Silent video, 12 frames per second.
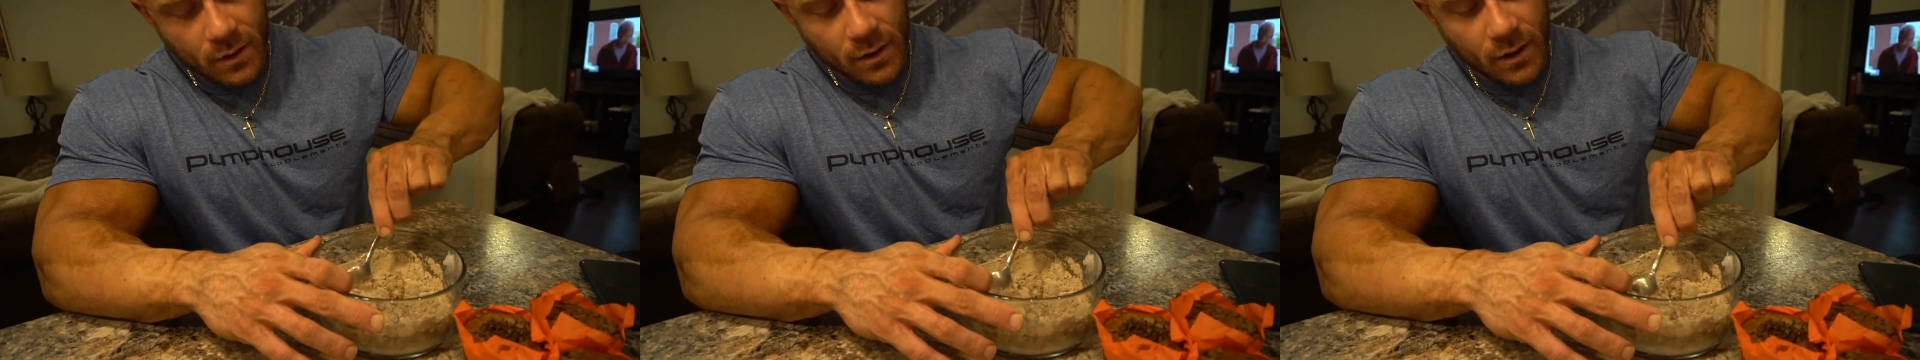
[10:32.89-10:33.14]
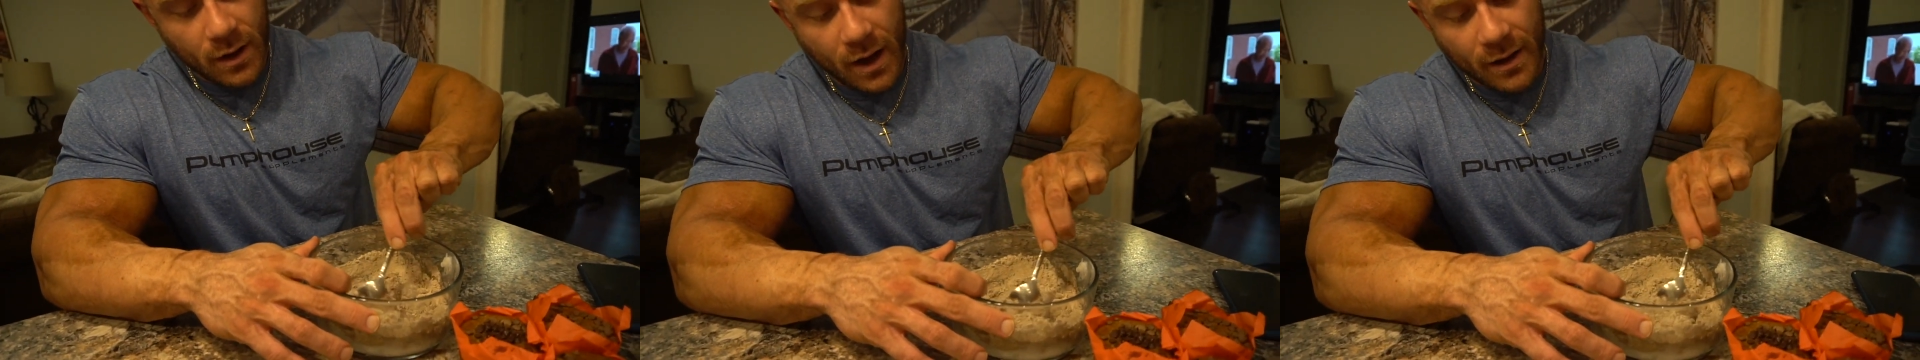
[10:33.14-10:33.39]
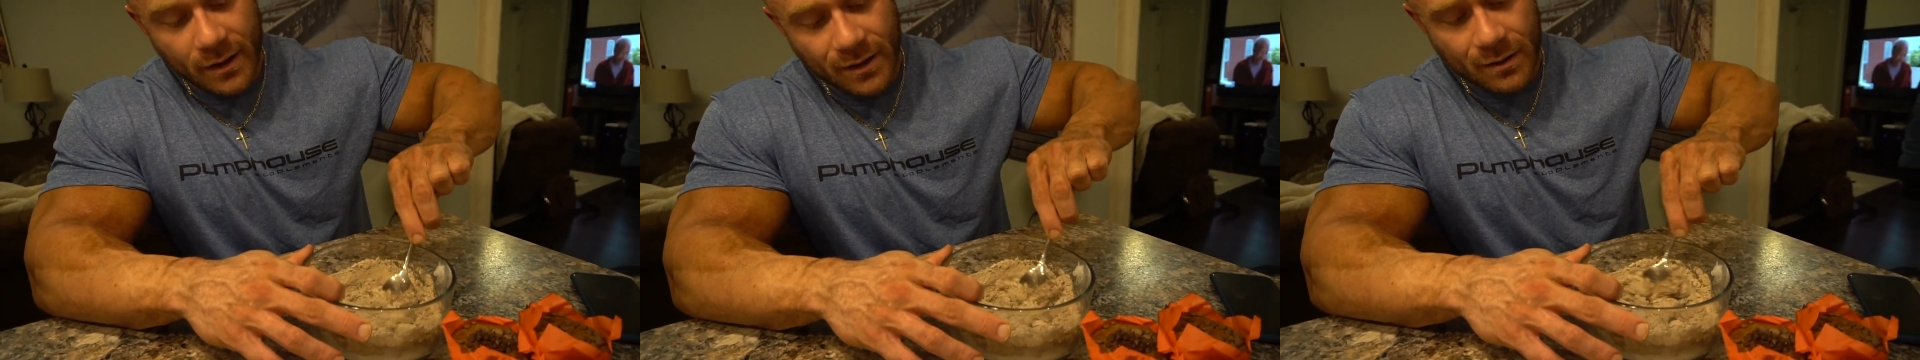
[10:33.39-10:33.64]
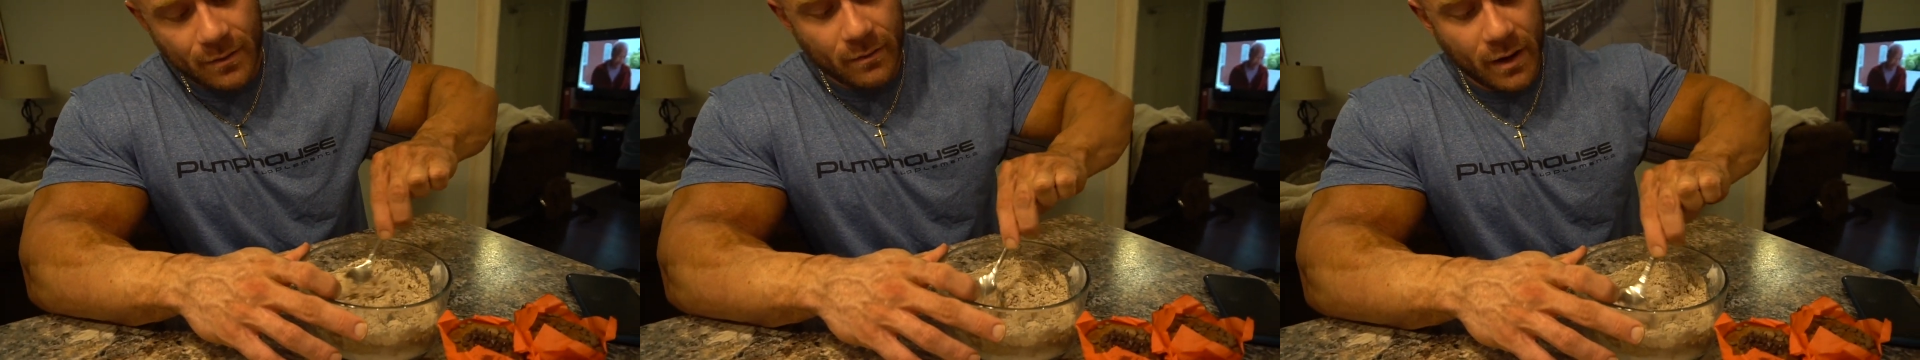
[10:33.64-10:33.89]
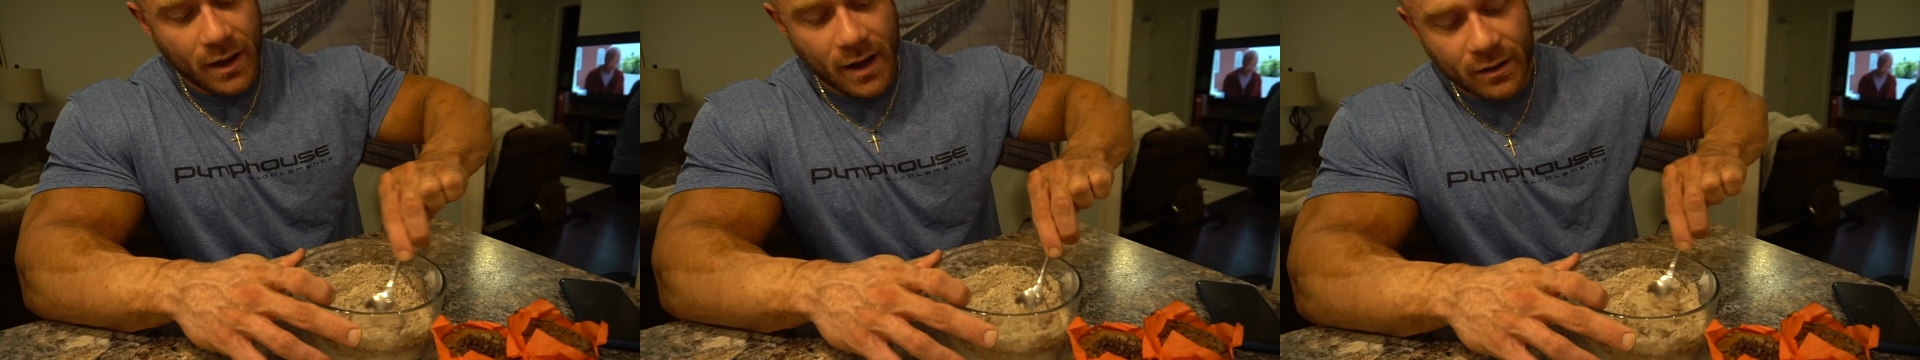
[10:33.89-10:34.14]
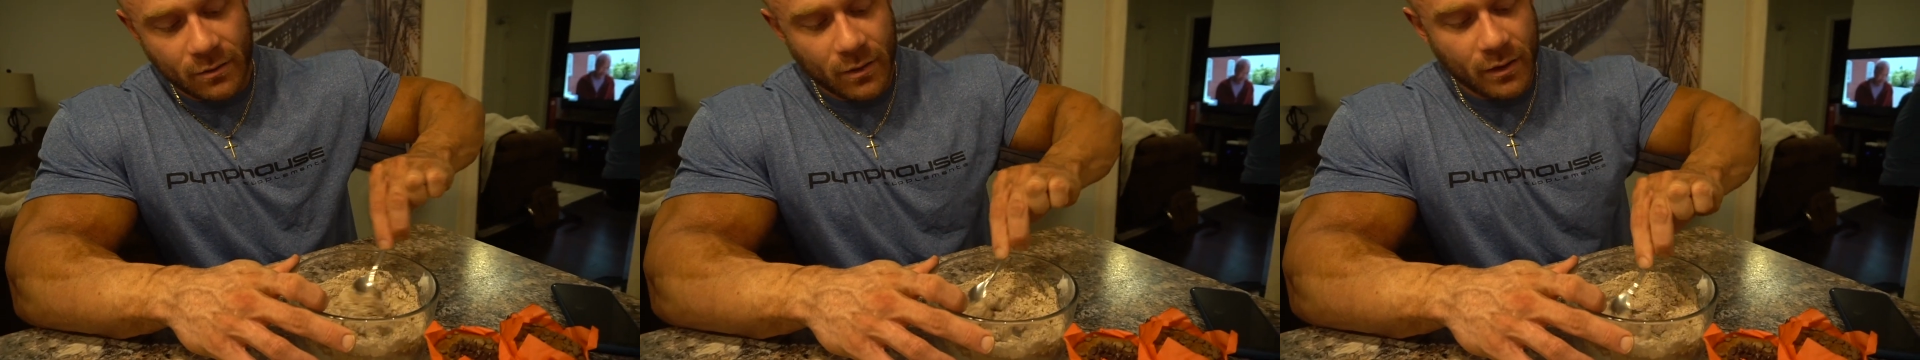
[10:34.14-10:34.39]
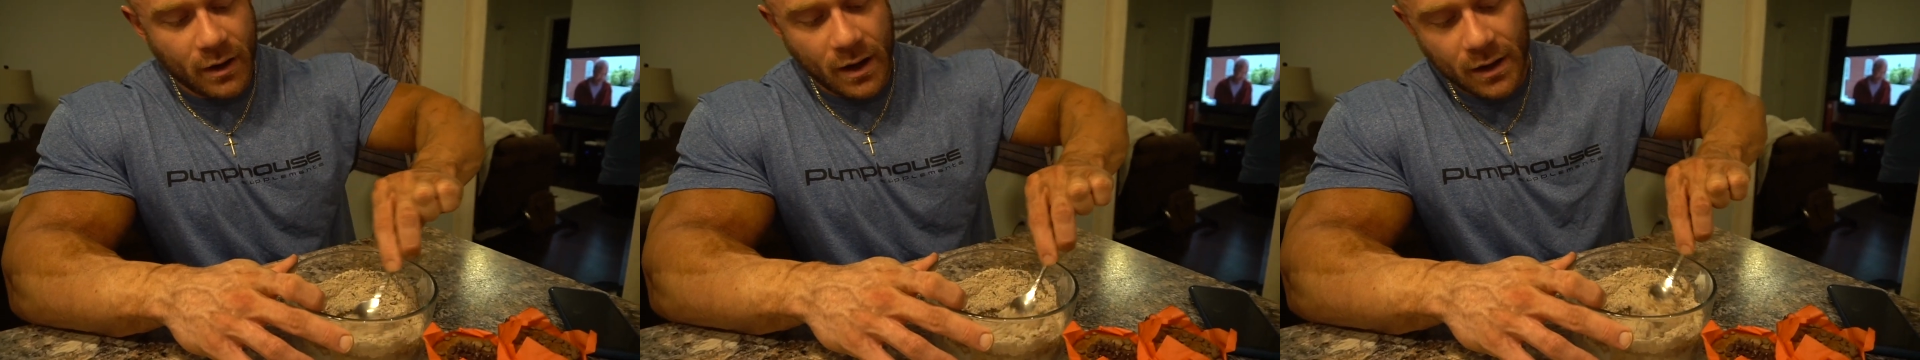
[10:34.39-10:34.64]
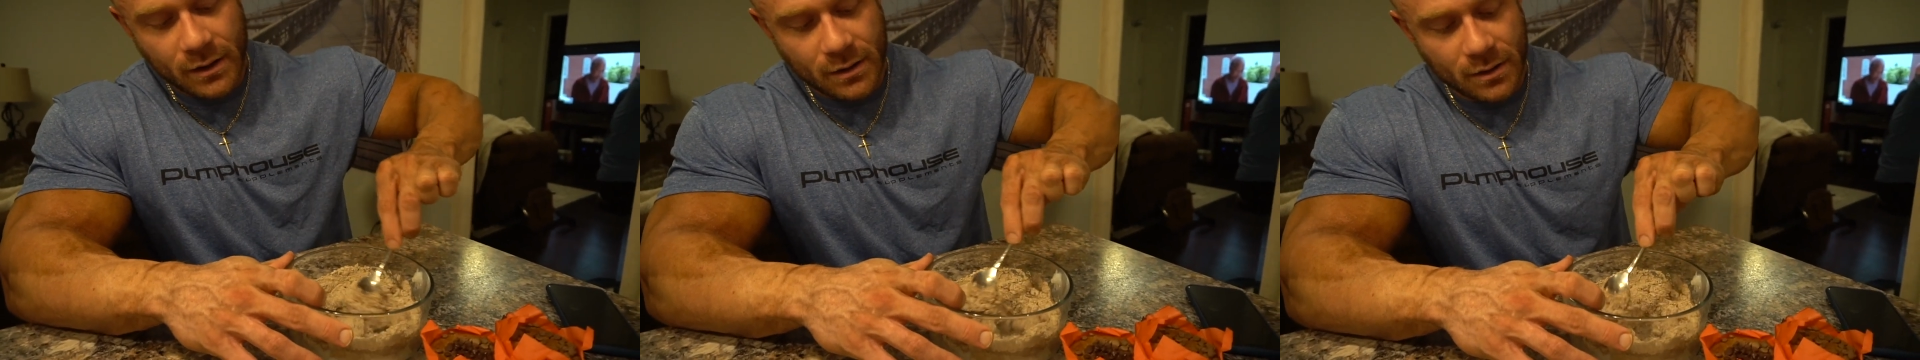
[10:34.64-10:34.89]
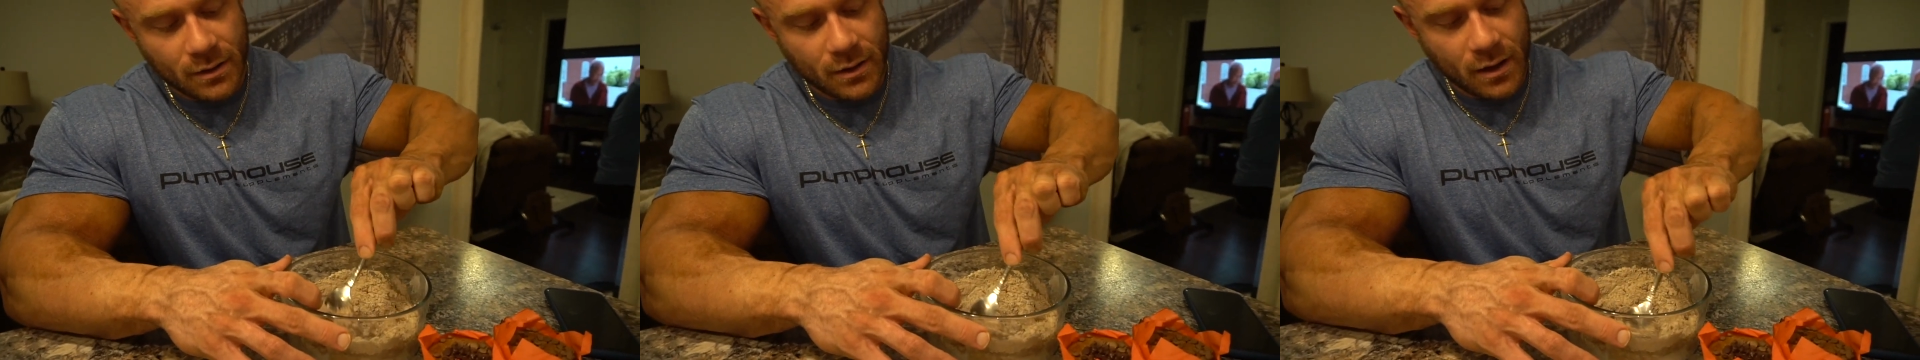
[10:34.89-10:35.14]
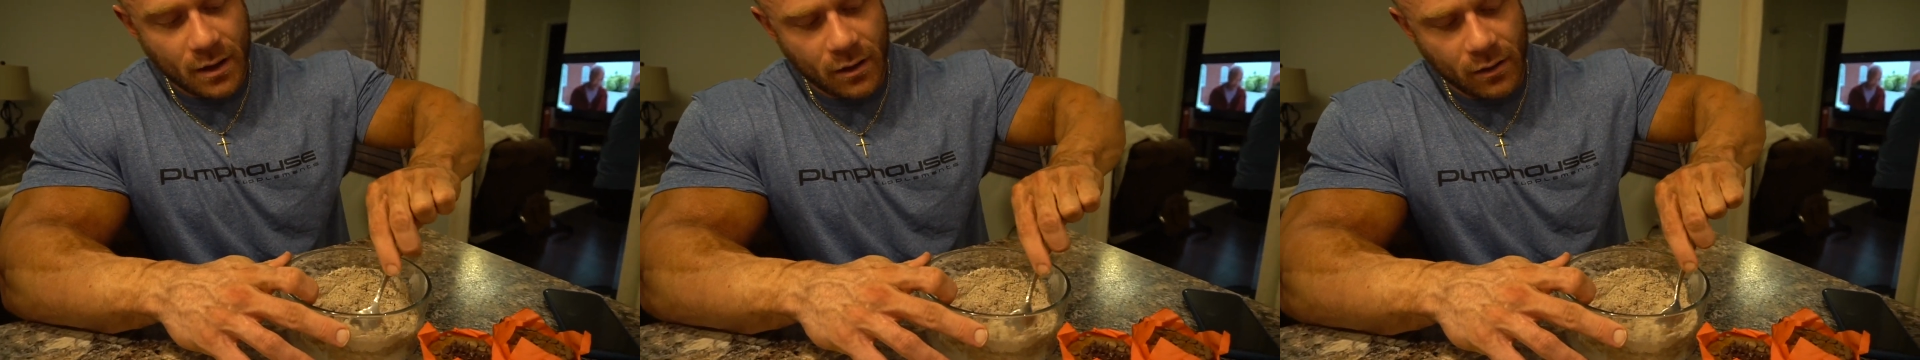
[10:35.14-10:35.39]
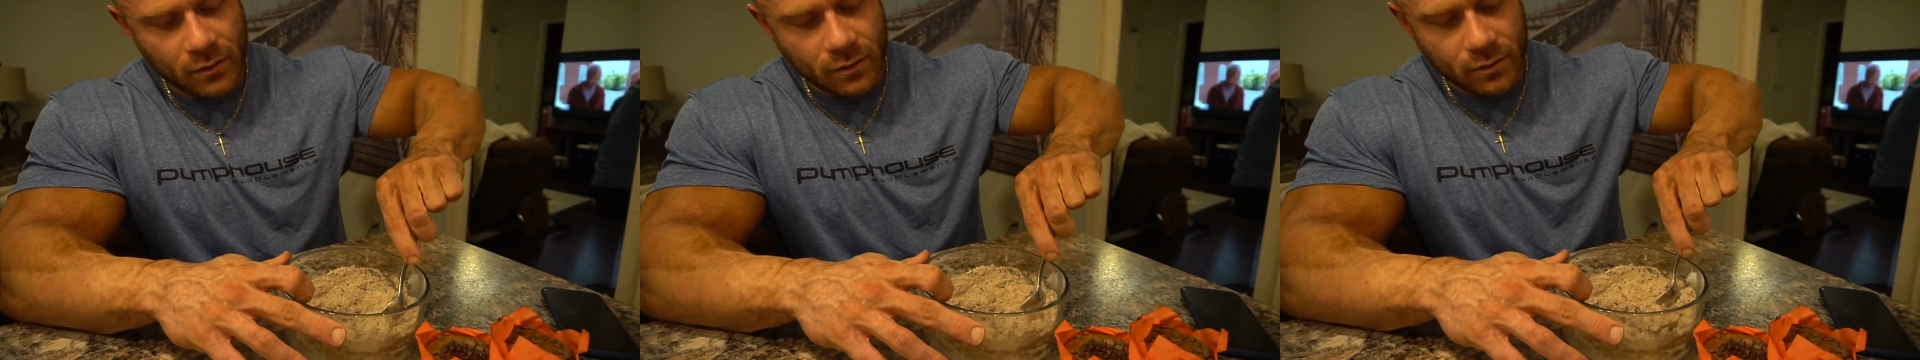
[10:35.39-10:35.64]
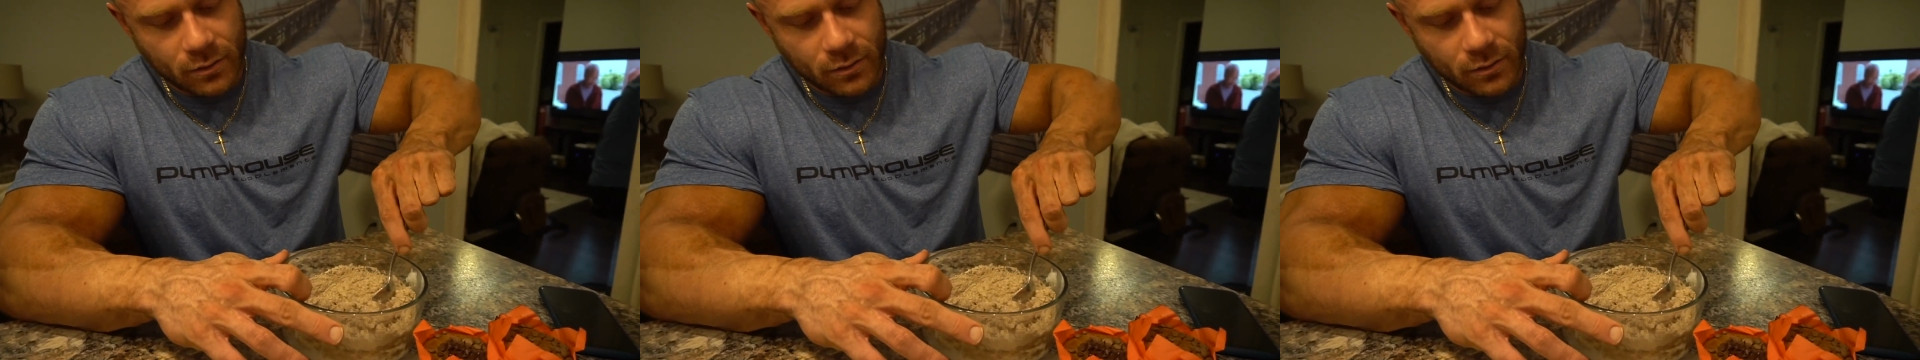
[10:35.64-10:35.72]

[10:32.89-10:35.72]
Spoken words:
and yeah, that's gonna be my last meal of the night. And I'll